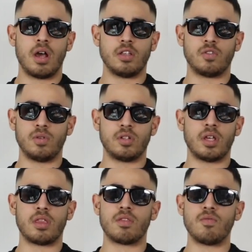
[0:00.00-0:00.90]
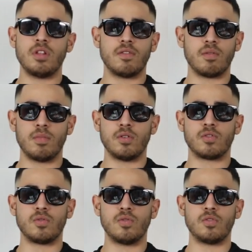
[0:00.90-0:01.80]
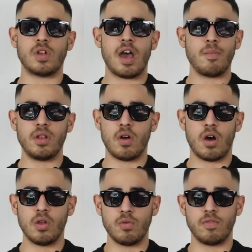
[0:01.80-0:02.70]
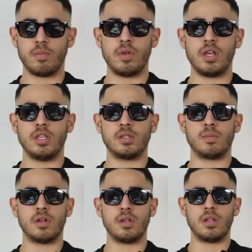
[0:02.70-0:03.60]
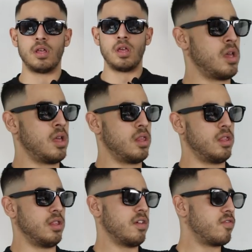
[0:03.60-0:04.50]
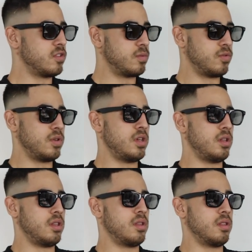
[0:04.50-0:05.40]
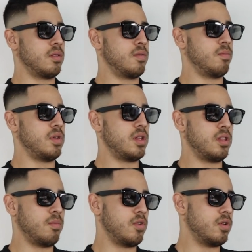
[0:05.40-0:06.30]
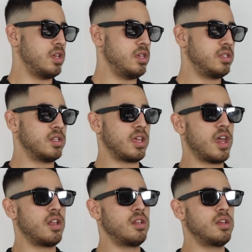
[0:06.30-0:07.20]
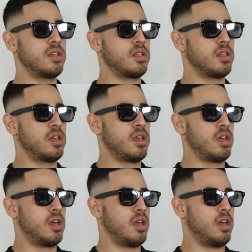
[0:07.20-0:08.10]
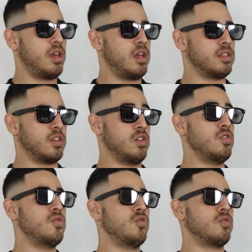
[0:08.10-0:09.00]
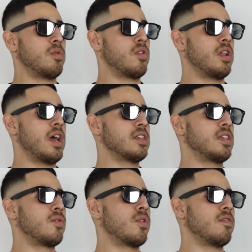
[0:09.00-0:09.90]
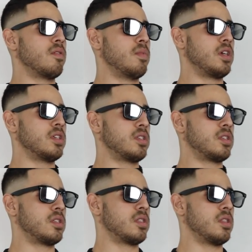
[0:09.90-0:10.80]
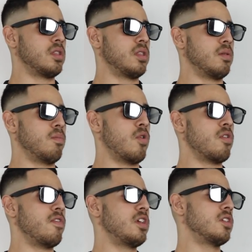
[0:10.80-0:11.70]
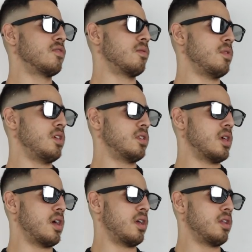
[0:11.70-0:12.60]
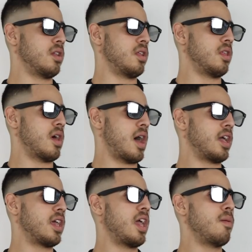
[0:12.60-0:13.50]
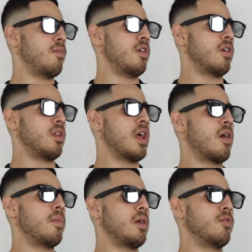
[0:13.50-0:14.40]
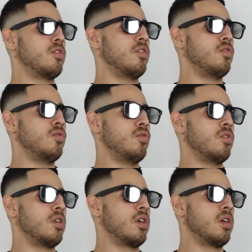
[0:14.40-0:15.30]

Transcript: I switched like three different middle schools. So I've been all over the place. But the difference between being in the Middle East and Canada, it's huge, bro. And that's like one of the biggest motivations for me is that I came here and now I'm able to do